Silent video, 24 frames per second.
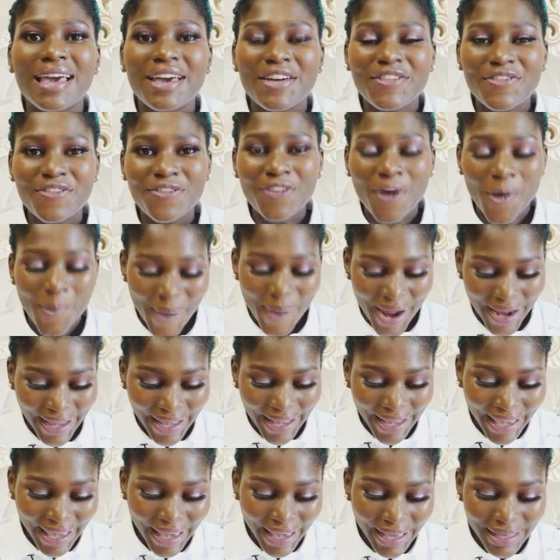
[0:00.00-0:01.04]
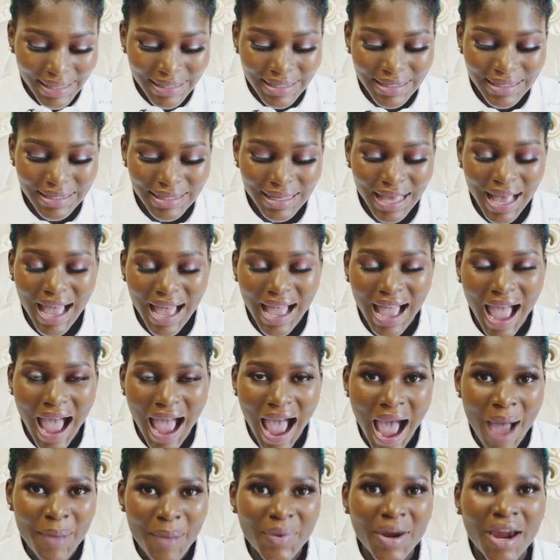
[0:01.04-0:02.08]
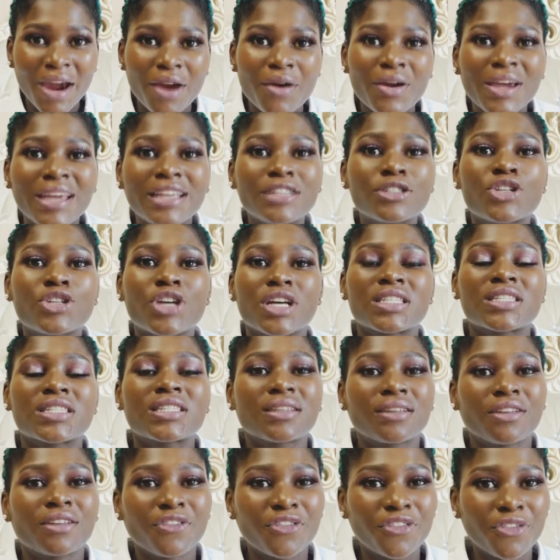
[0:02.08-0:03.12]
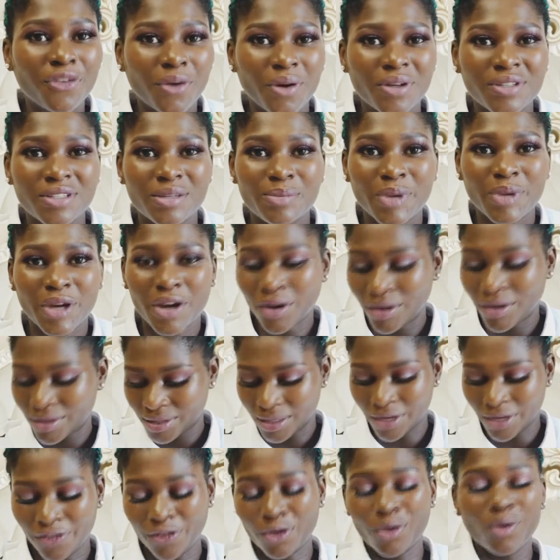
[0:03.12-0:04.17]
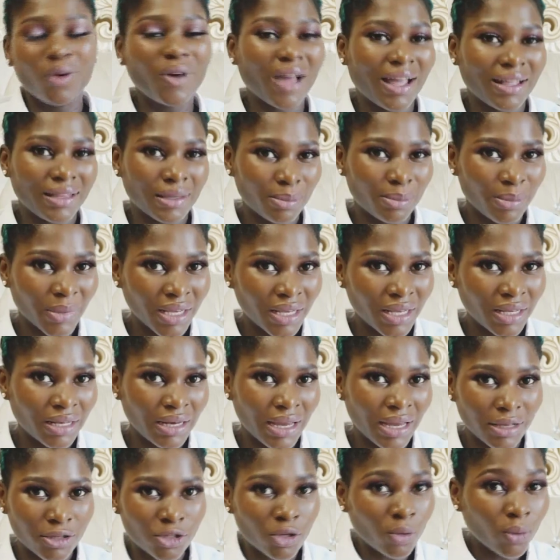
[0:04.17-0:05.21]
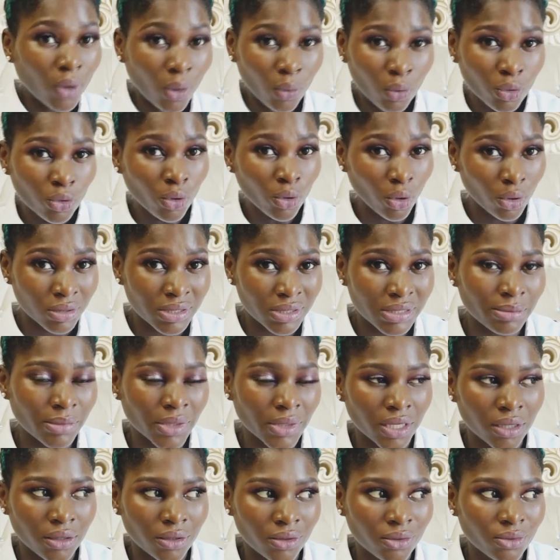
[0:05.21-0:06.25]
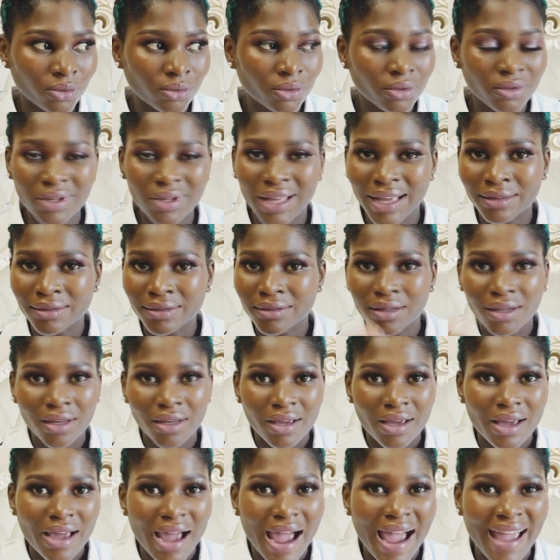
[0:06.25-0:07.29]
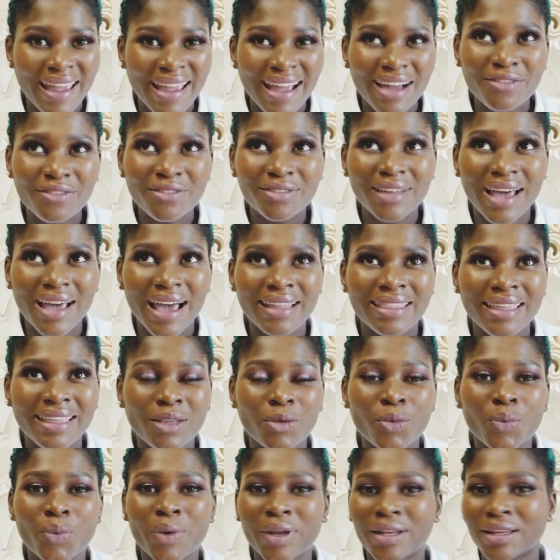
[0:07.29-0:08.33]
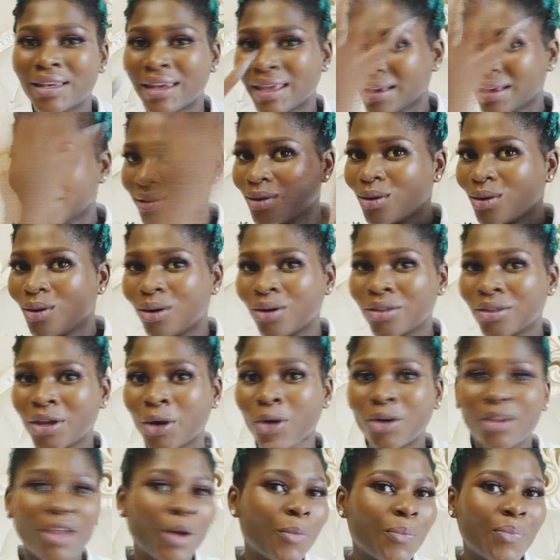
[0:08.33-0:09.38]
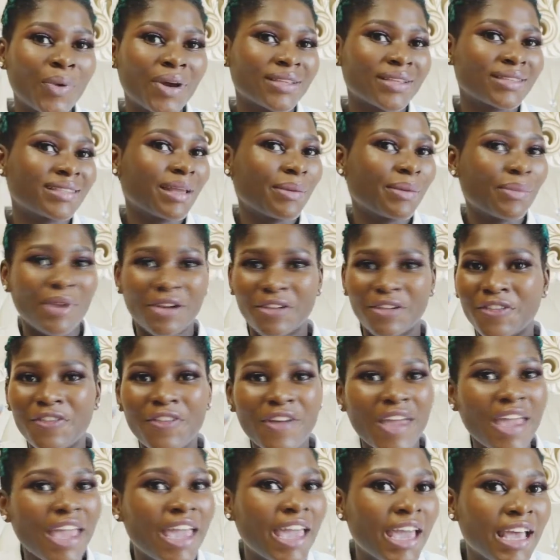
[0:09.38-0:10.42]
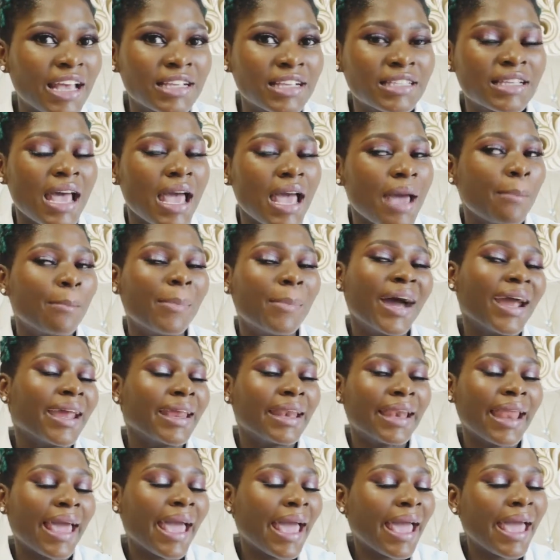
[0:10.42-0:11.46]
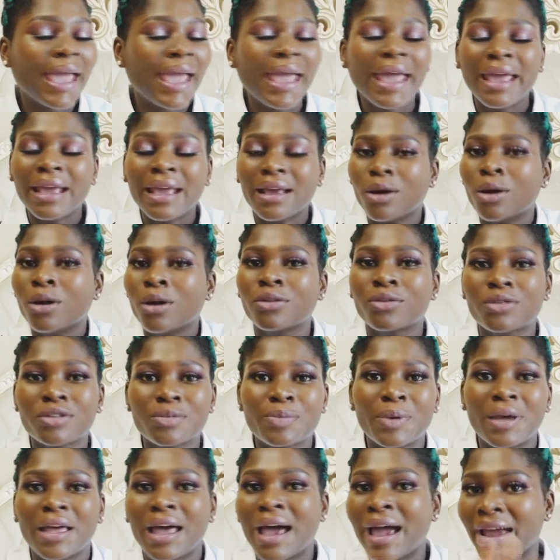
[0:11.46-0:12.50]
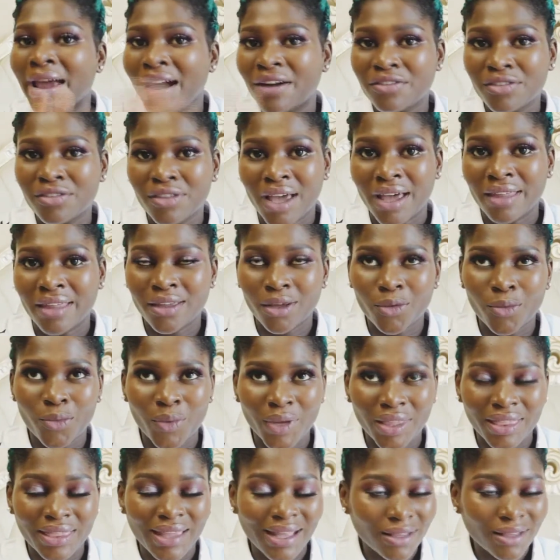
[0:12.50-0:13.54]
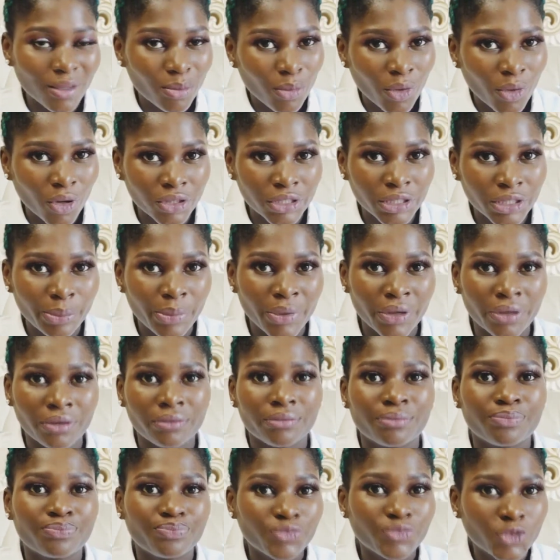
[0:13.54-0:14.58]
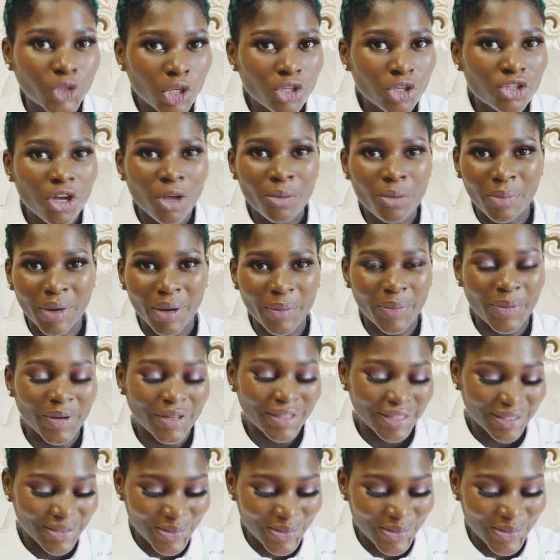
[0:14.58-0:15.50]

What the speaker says: For my case, I'm carrying just in front, because you look at me, like someone who knows me, you know that I haven't added weight like on the other parts, like my face, my leg, all those parts. I haven't added weight that much, but just on my body.